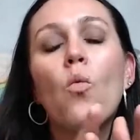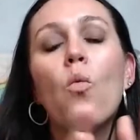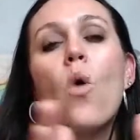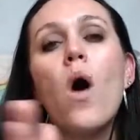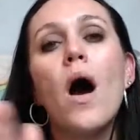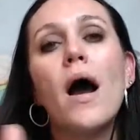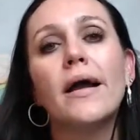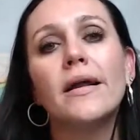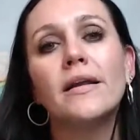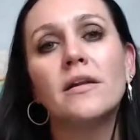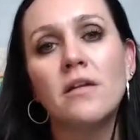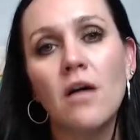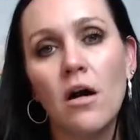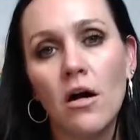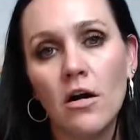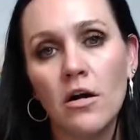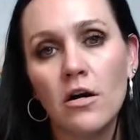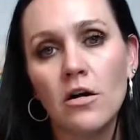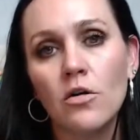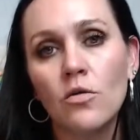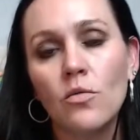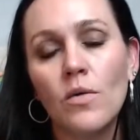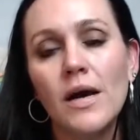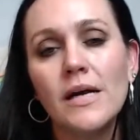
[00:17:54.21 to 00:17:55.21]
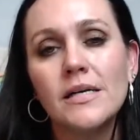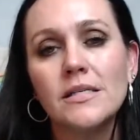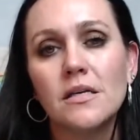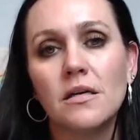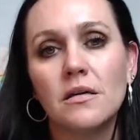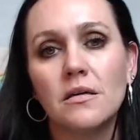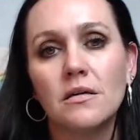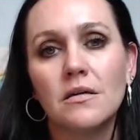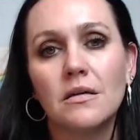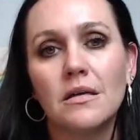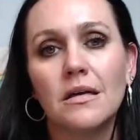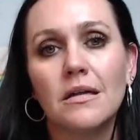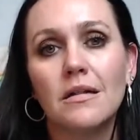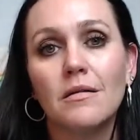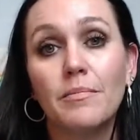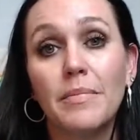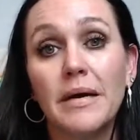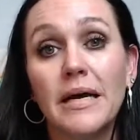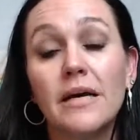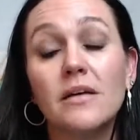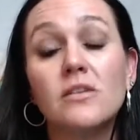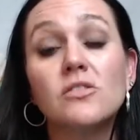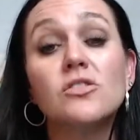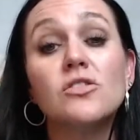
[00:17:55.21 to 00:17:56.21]
widen our horizon a little
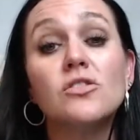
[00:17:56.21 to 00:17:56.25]
bit